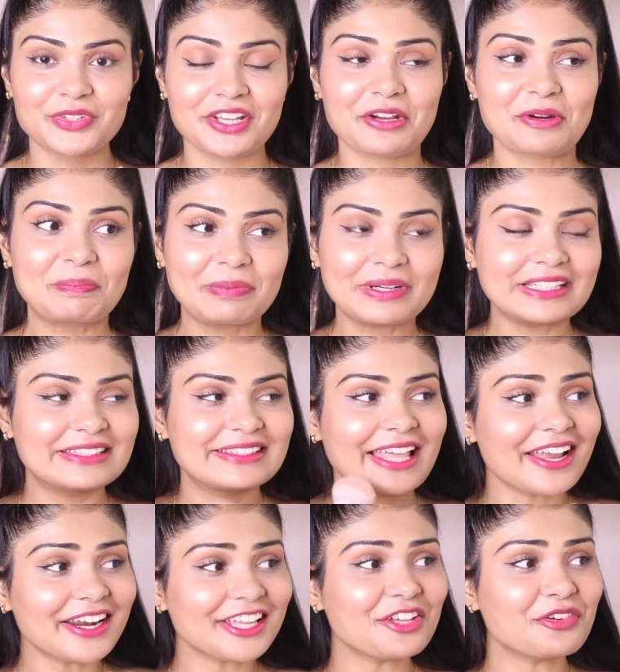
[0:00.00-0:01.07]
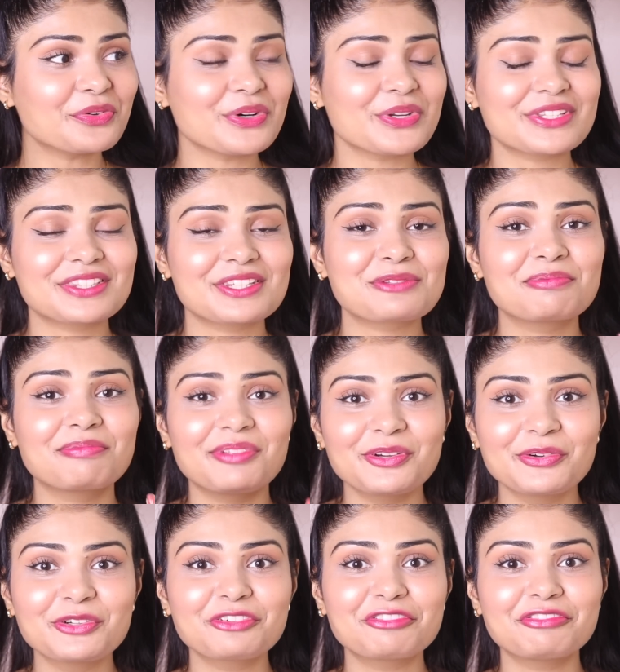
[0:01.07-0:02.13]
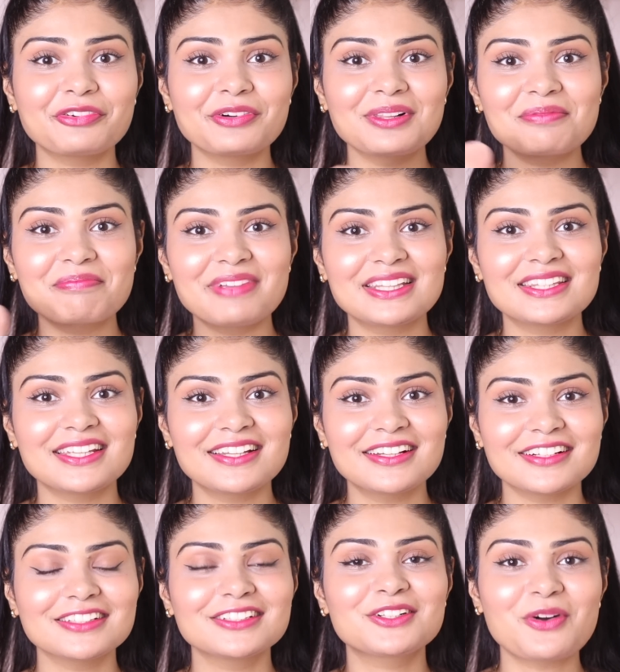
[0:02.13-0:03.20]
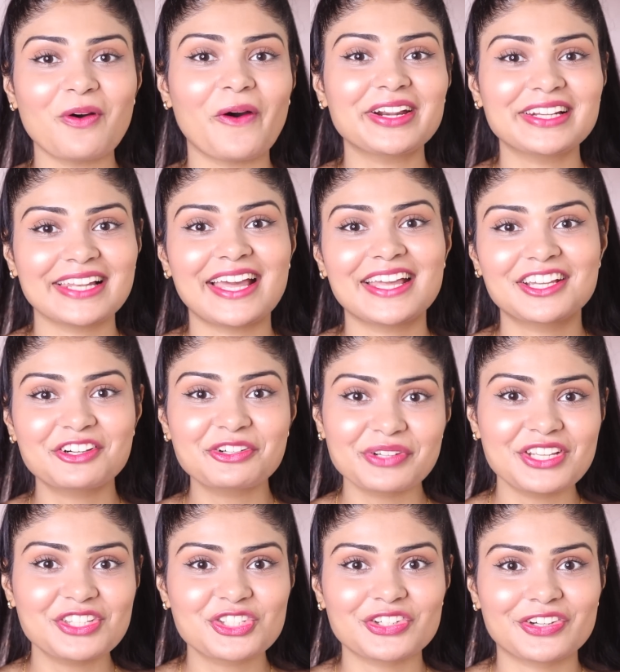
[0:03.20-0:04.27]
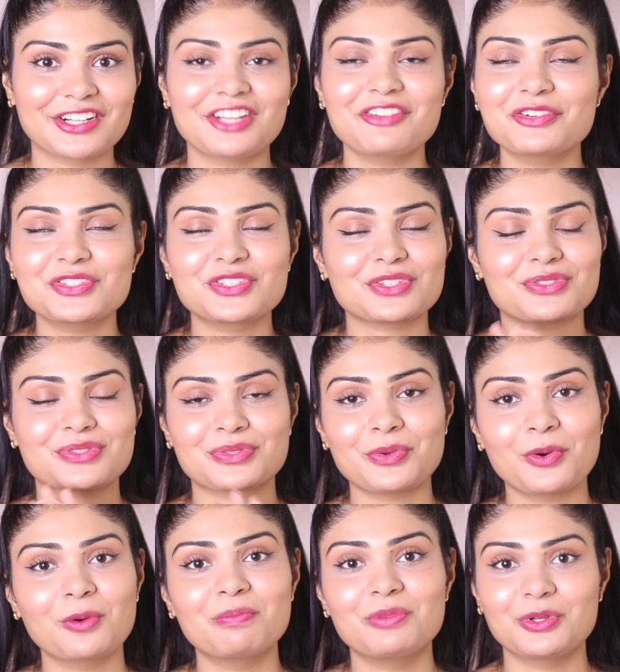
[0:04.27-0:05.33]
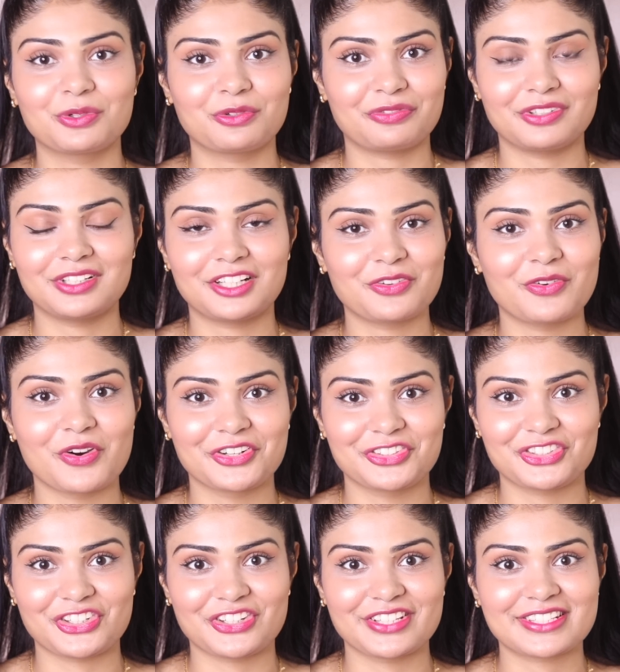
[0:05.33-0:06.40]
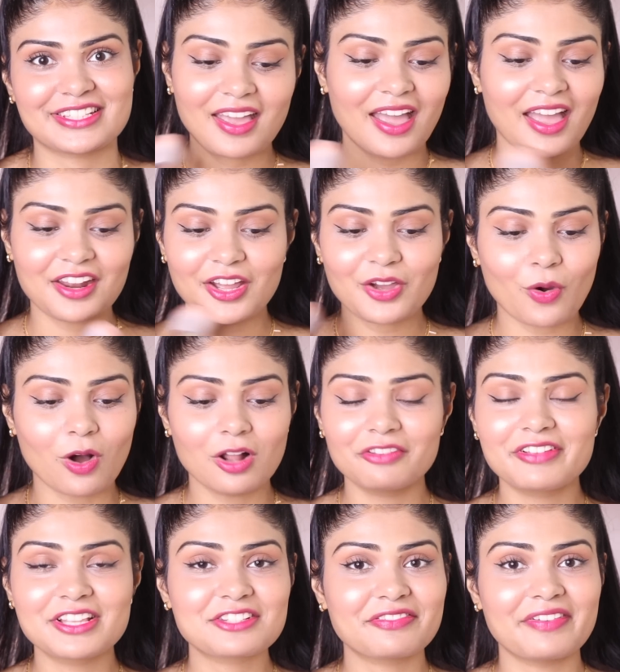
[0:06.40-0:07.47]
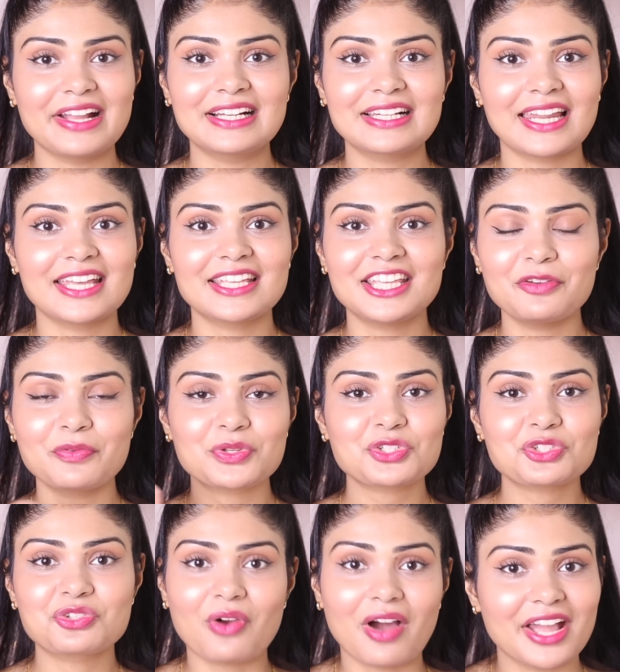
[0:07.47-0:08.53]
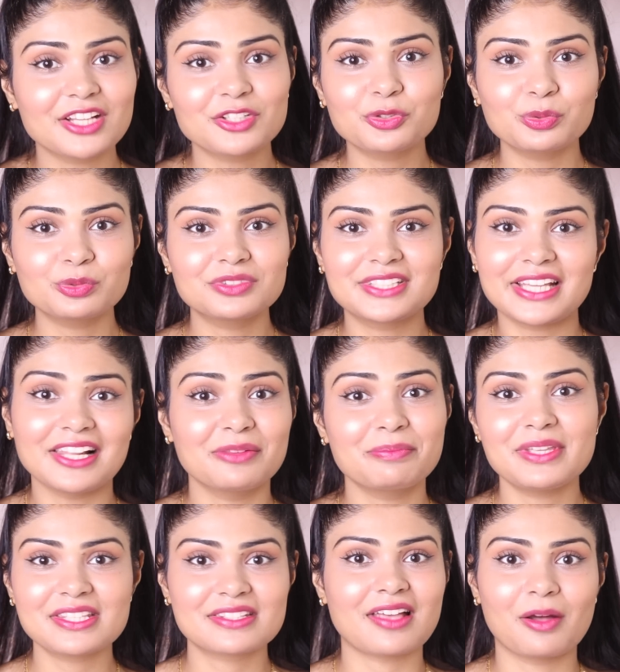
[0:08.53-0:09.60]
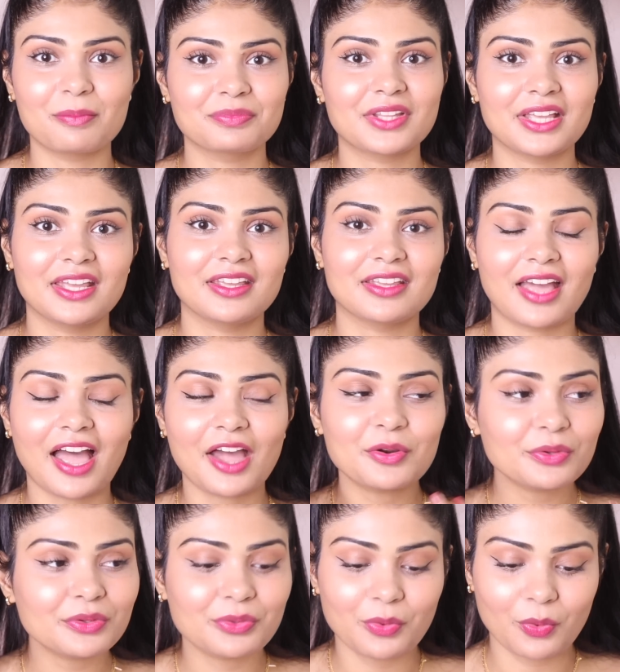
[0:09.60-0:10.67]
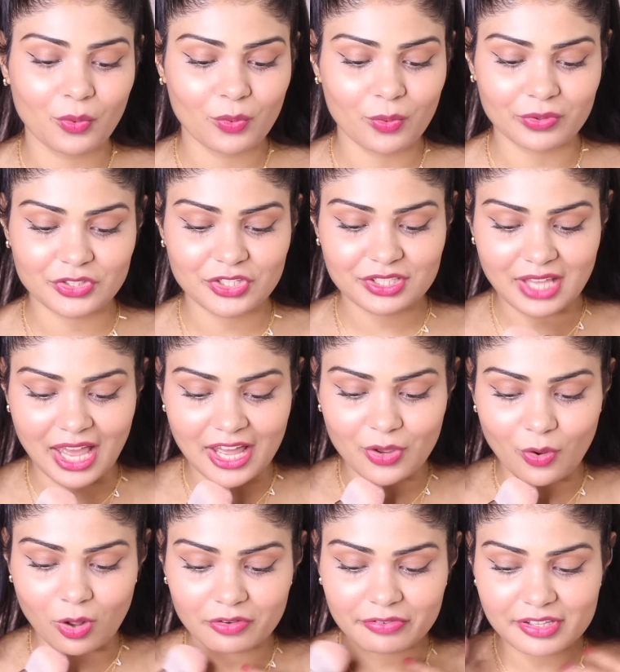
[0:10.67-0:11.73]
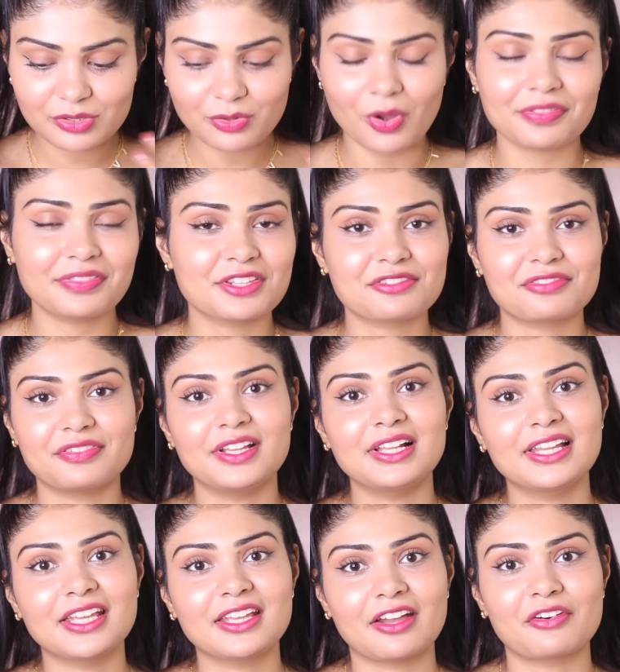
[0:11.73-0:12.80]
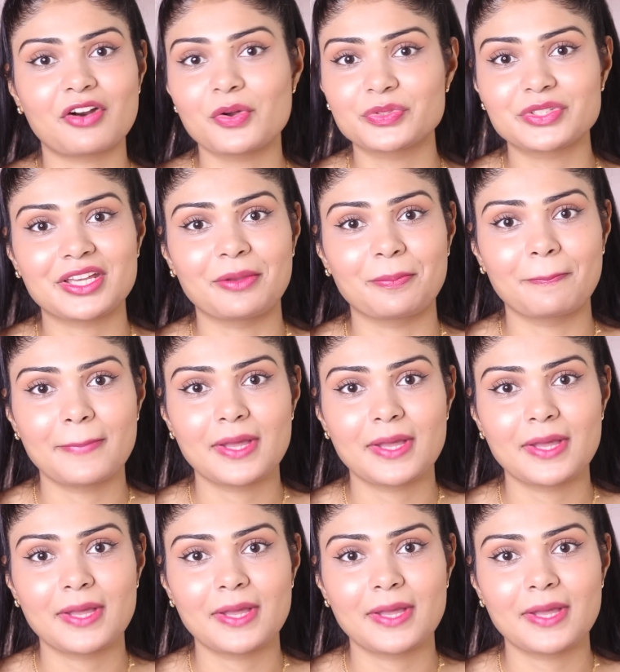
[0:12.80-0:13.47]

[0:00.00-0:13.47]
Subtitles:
here, but there he was, this beautiful mythical godlike creature. He was just so beautiful and gorgeous, and I always felt like he was trying to tell me something. I don't know, just I always got this feeling around him.